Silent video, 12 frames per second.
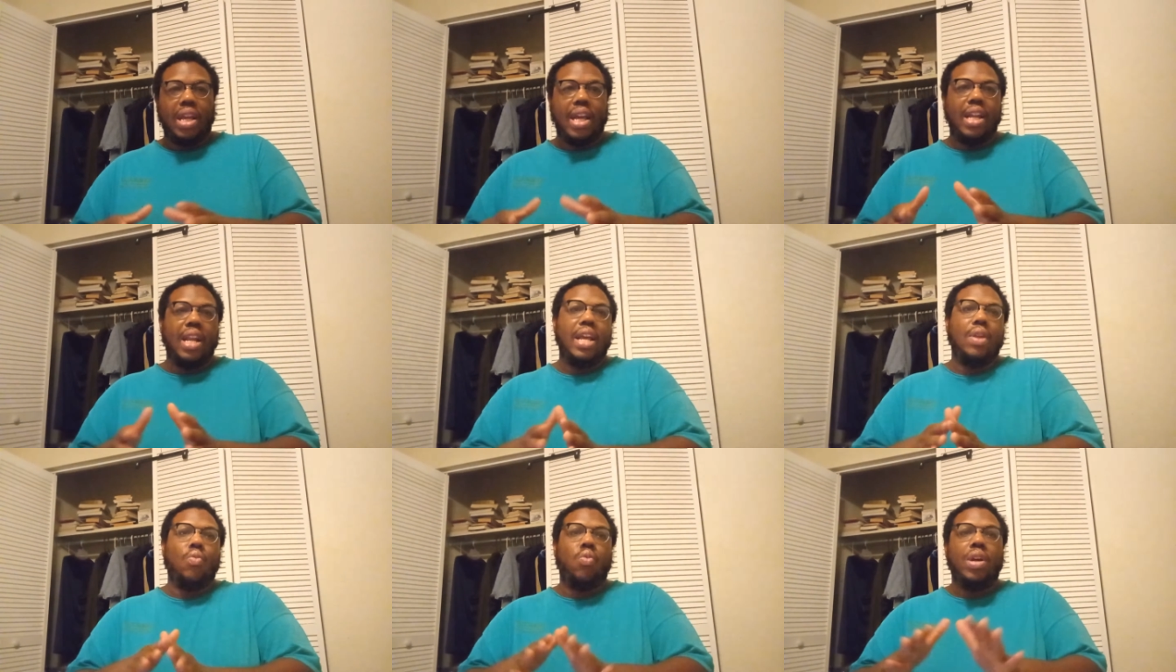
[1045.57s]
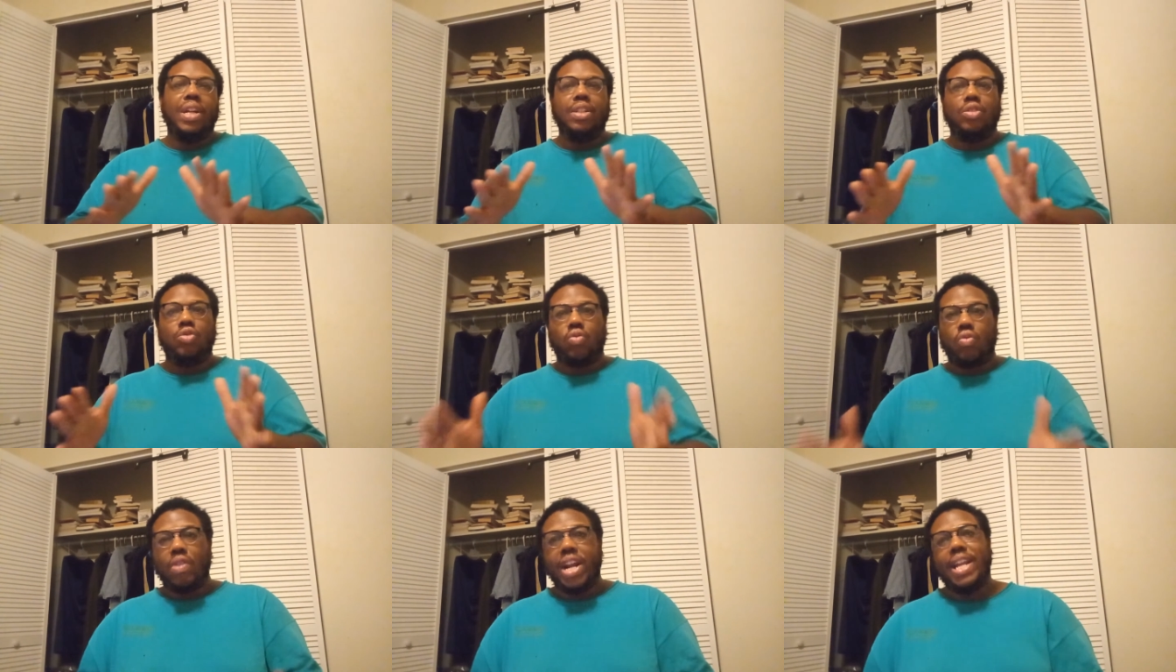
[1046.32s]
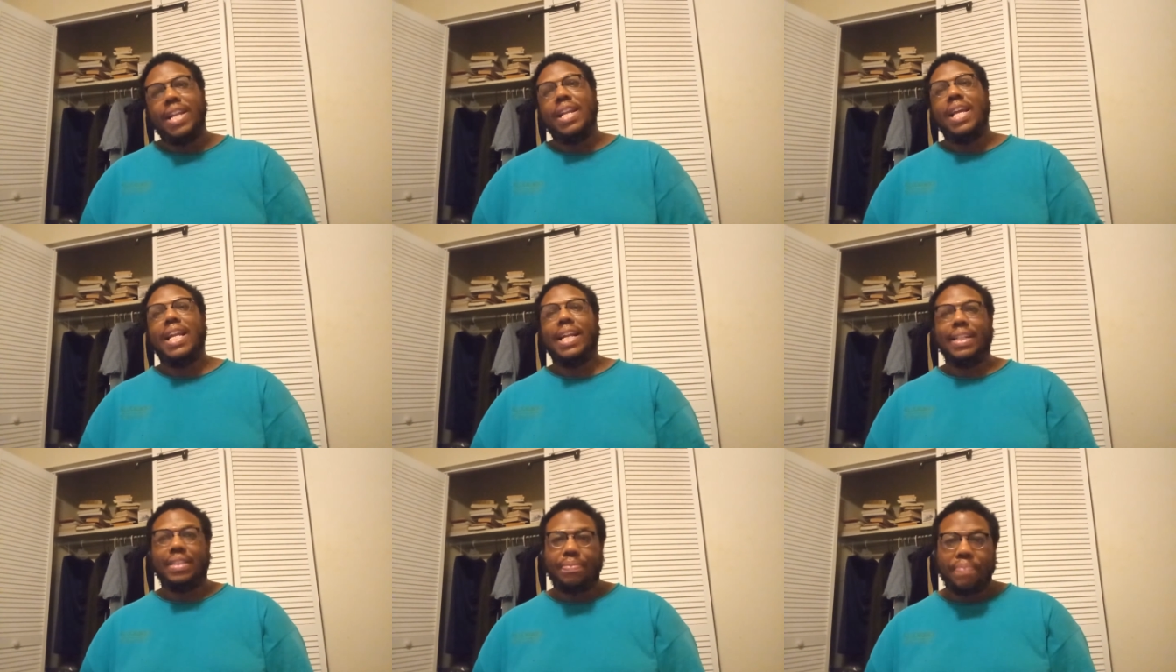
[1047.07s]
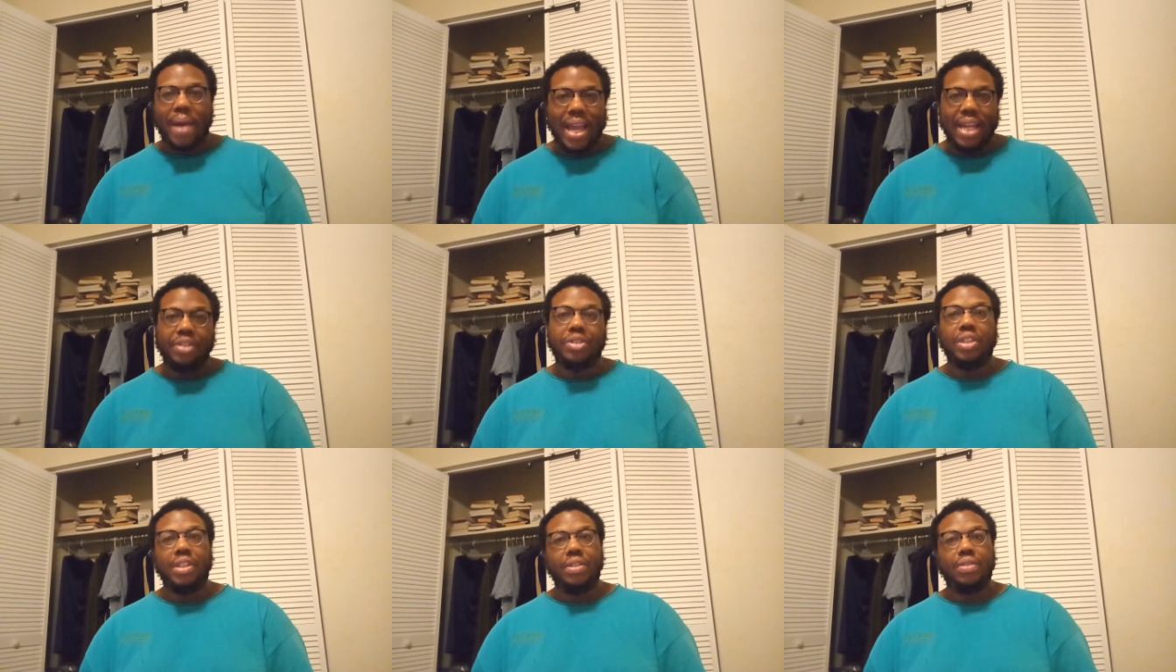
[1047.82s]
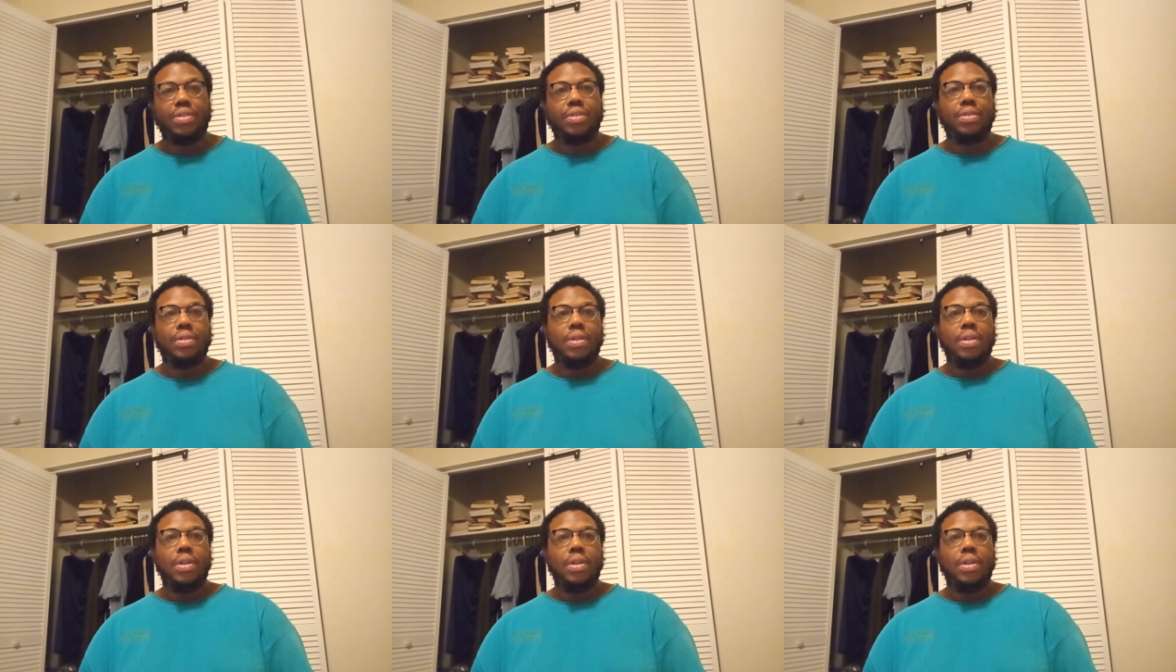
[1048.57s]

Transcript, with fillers: and and what is written in its pages.